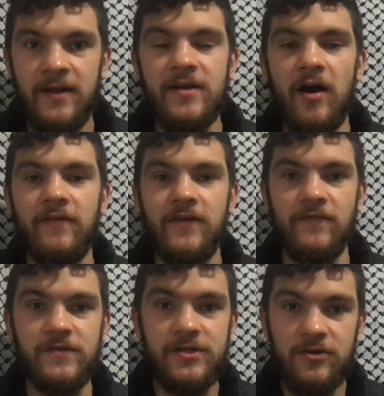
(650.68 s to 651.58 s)
Now, if you
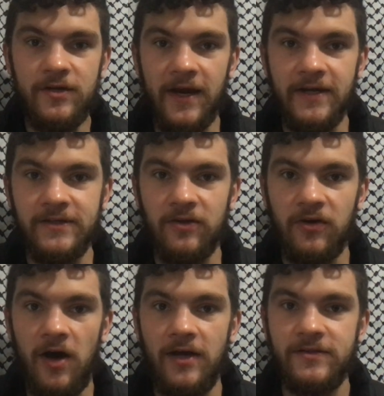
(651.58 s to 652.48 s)
have 2 days, it'll
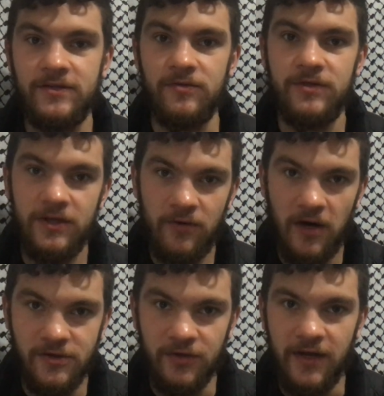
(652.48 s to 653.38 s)
cost you
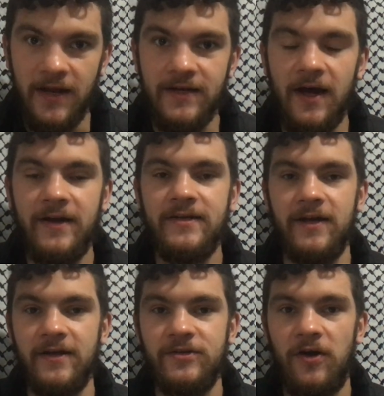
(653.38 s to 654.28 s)

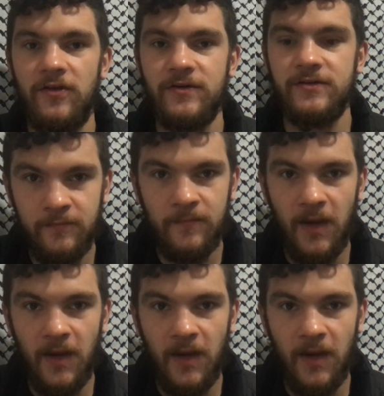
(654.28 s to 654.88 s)
$299.